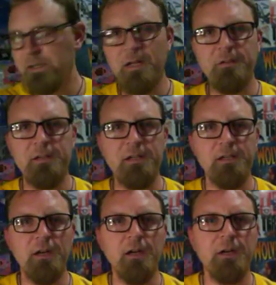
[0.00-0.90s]
get
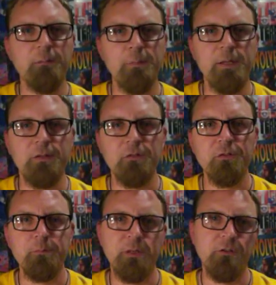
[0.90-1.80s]
the pins,
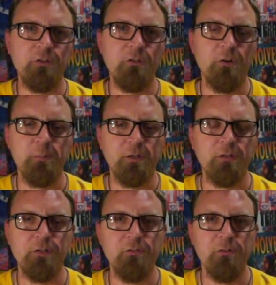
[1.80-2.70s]
because you know I'm a
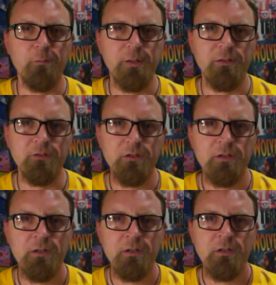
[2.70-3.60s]
collector of pins.
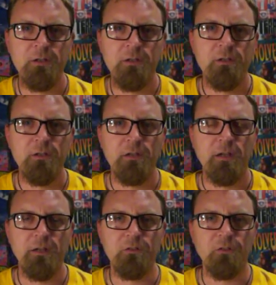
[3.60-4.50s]

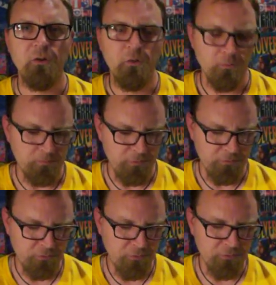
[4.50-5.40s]
And so, as
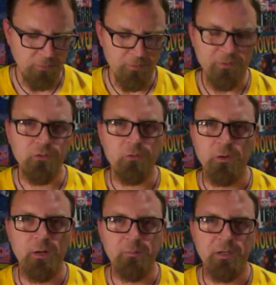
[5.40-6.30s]
soon as I read this
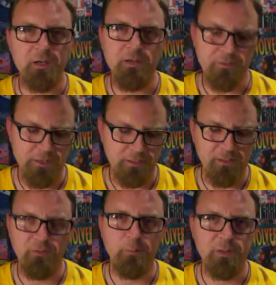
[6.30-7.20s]
story, I'm like, I've got to
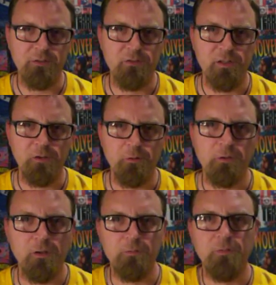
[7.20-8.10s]
get the pins that go
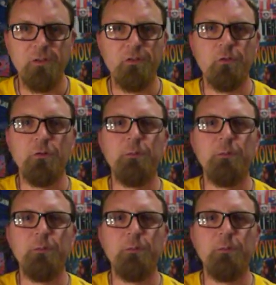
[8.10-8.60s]
along with this story,